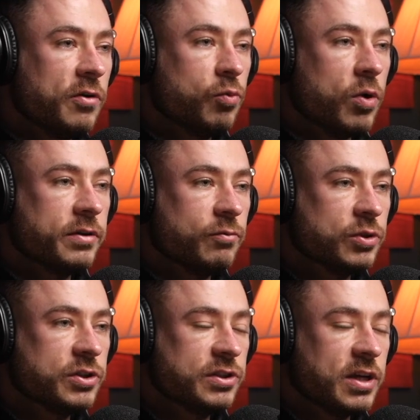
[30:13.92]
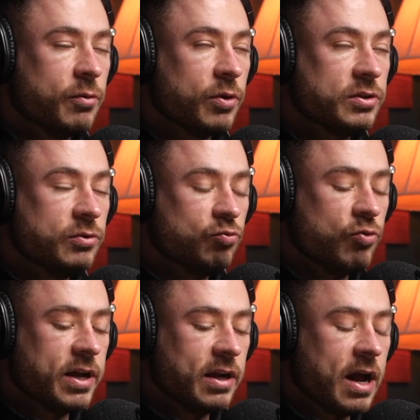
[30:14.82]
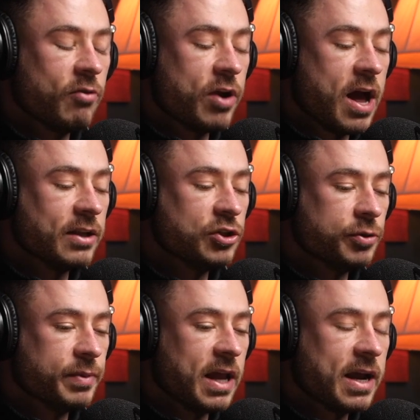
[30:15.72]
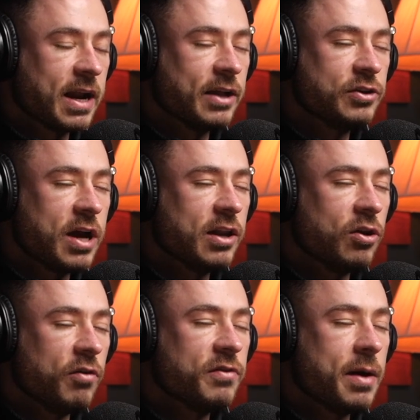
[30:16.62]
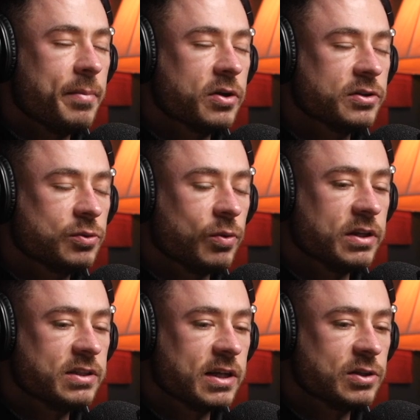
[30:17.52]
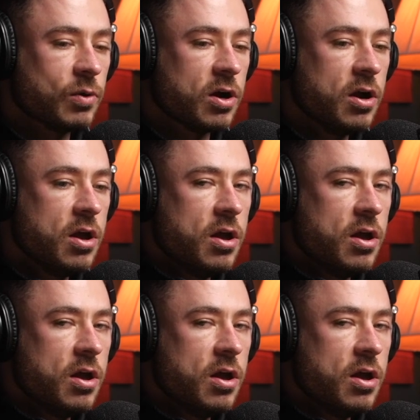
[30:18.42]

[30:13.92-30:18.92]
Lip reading: of what reality should be like. And I love that because it's one of these things where